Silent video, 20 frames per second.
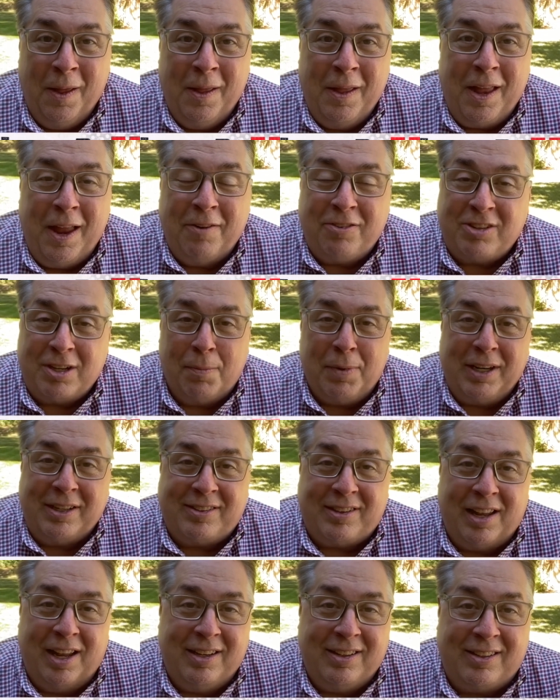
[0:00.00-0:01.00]
If somebody
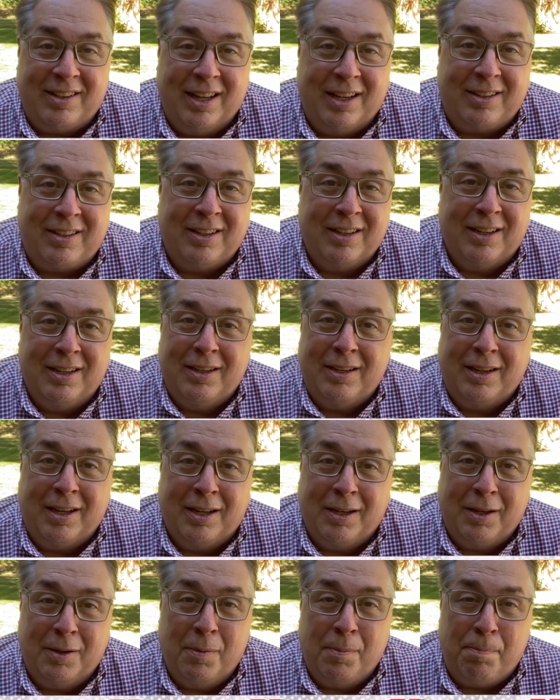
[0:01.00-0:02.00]
says that uh,
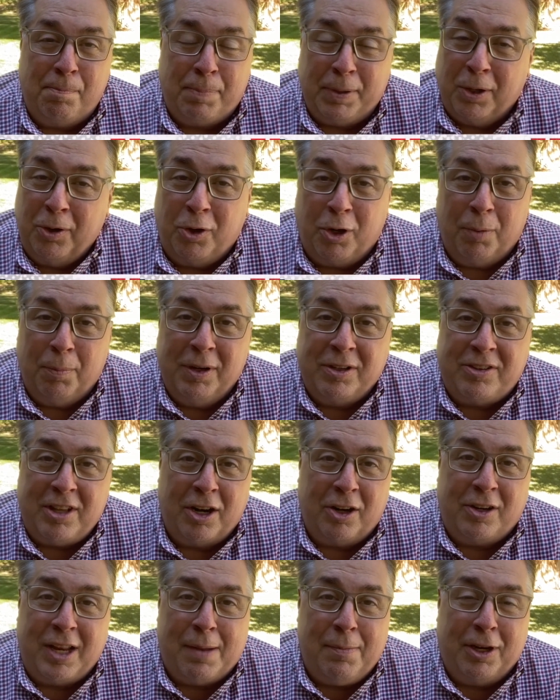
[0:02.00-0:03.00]
uh, Bill Herman's
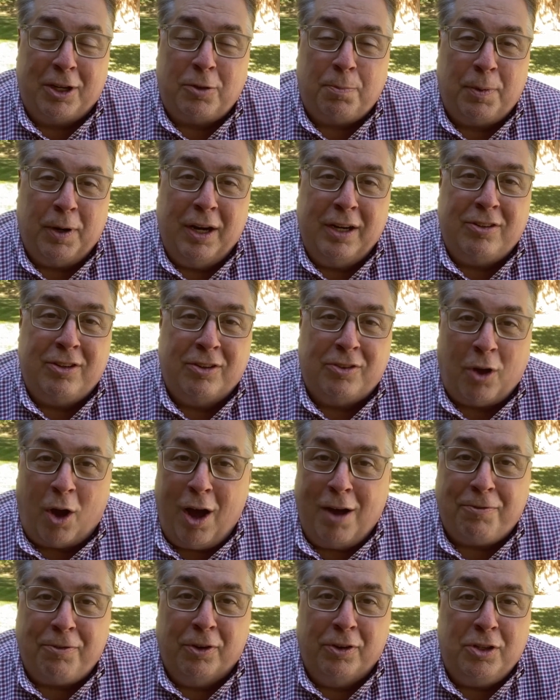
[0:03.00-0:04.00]
entertainment experience is
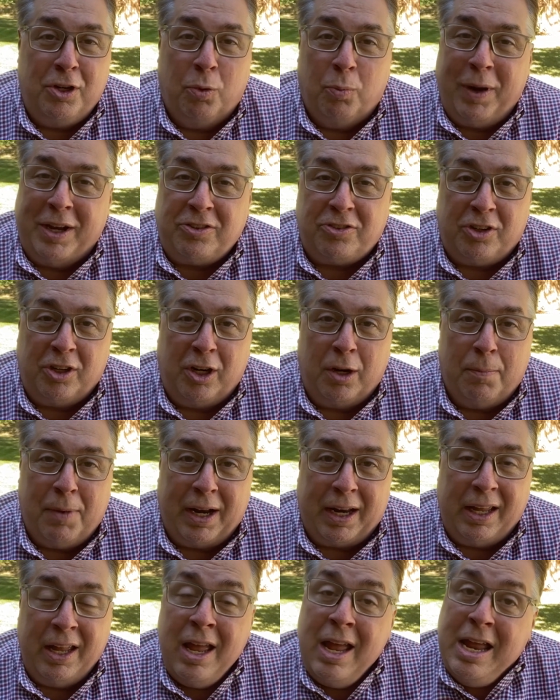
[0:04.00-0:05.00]
awful, you're wasting your
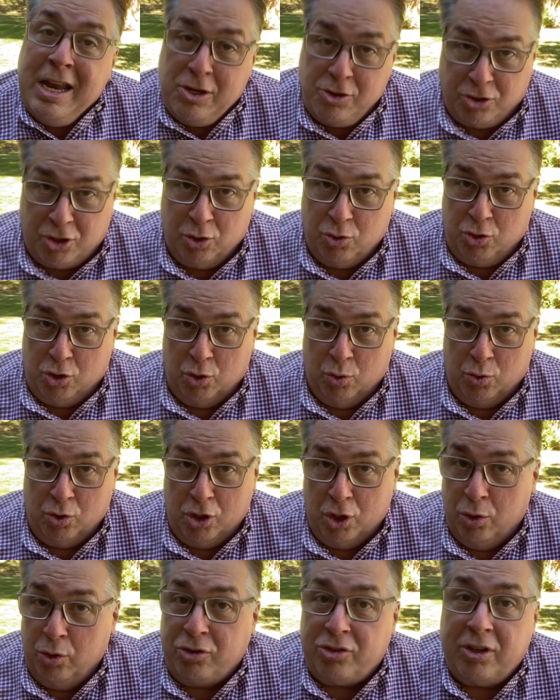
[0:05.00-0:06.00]
money, did you
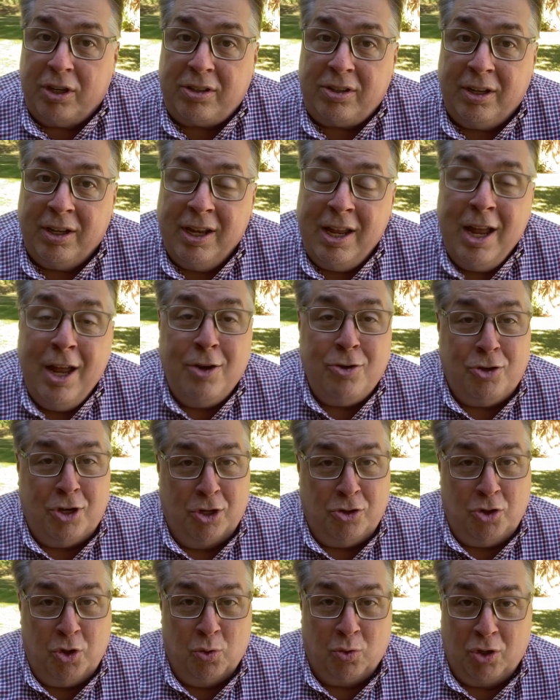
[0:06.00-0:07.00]
use it?
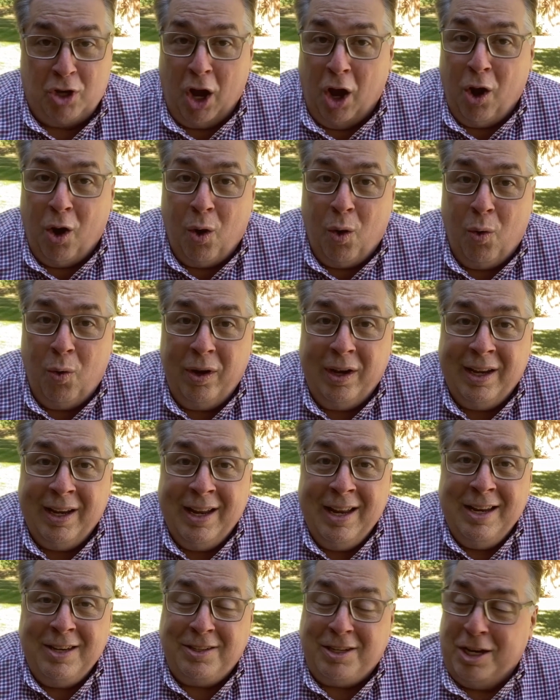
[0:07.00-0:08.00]
Did you go?
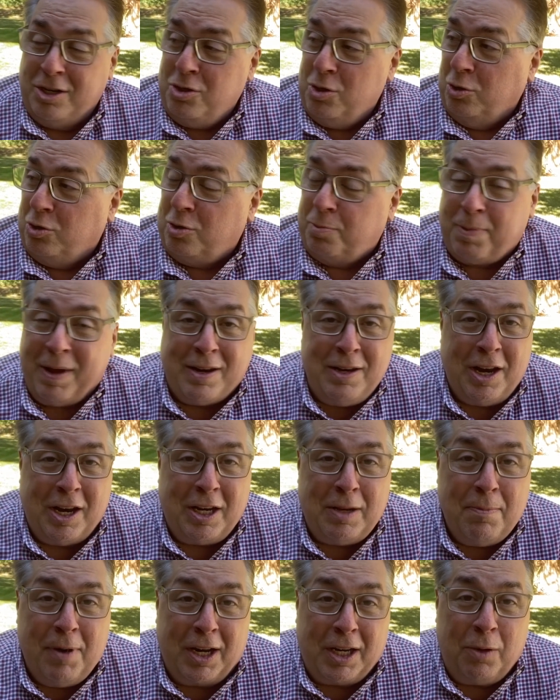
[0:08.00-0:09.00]
Did you spend
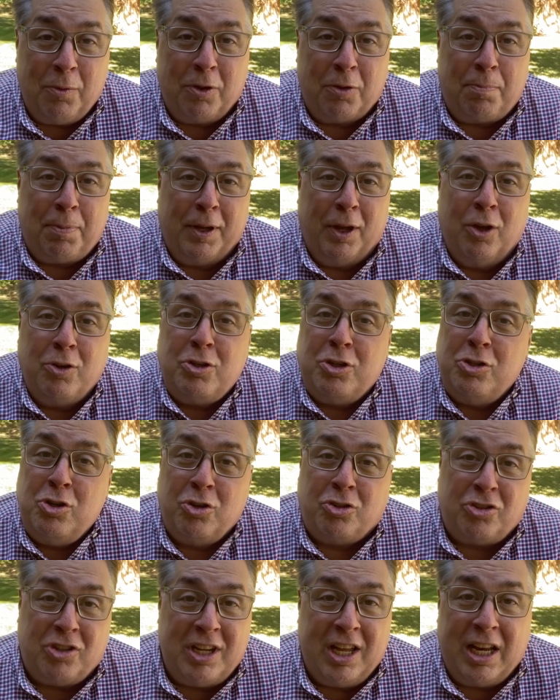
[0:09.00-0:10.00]
any money with Bill? Did you
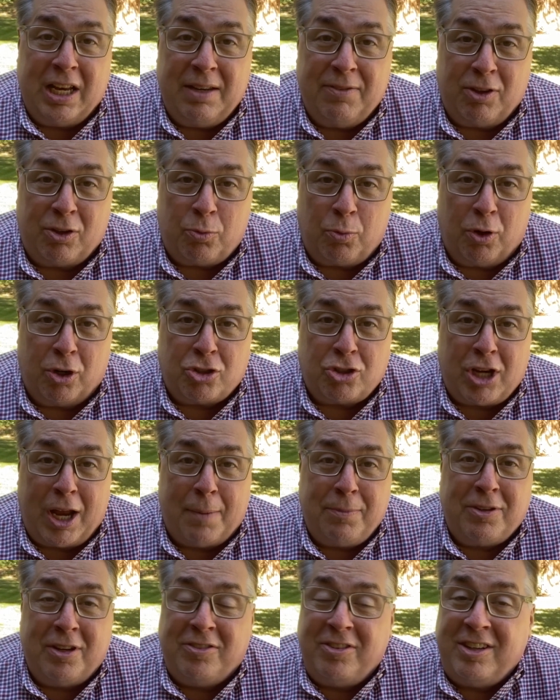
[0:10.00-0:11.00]
see any of his
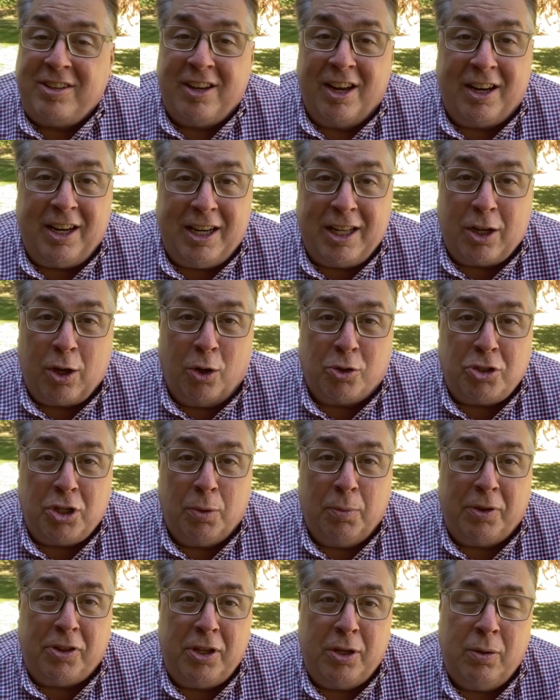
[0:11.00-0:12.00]
workshops? Has he done any coaching
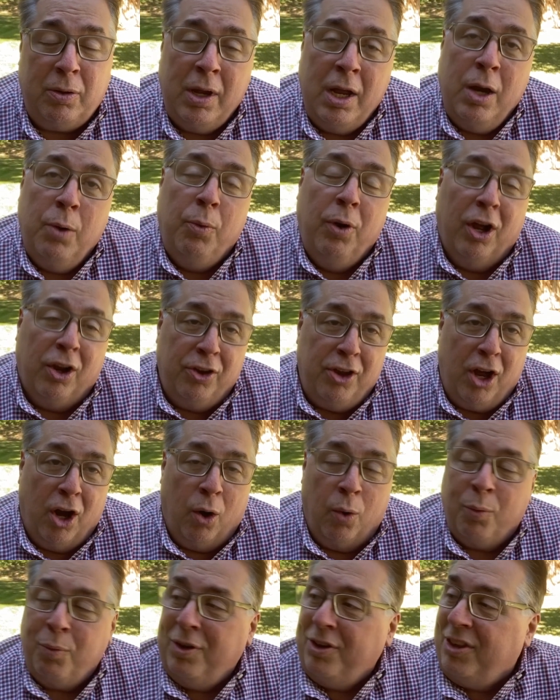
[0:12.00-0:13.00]
with you? Well, no.
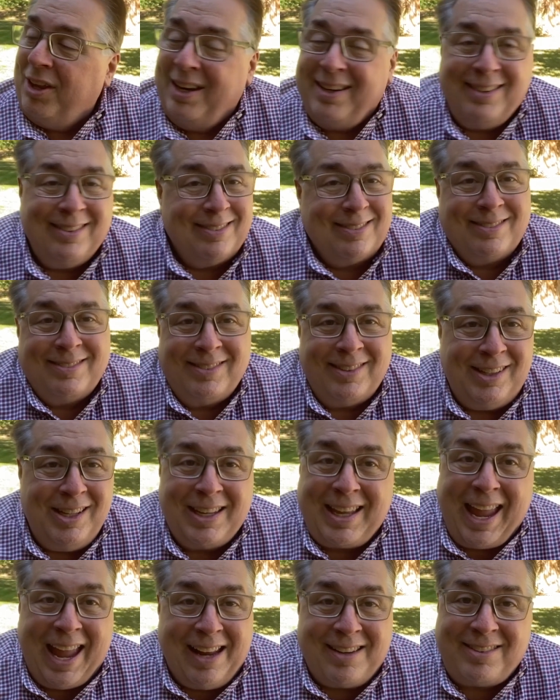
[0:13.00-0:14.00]
Well, then you
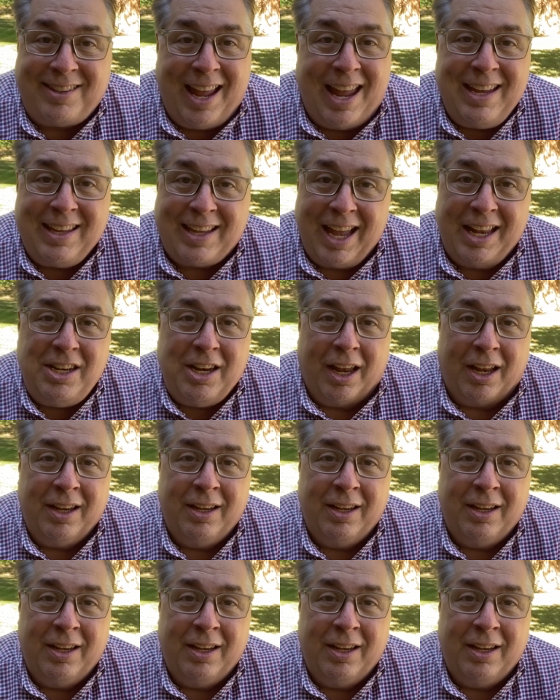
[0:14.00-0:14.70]
can't say, can you?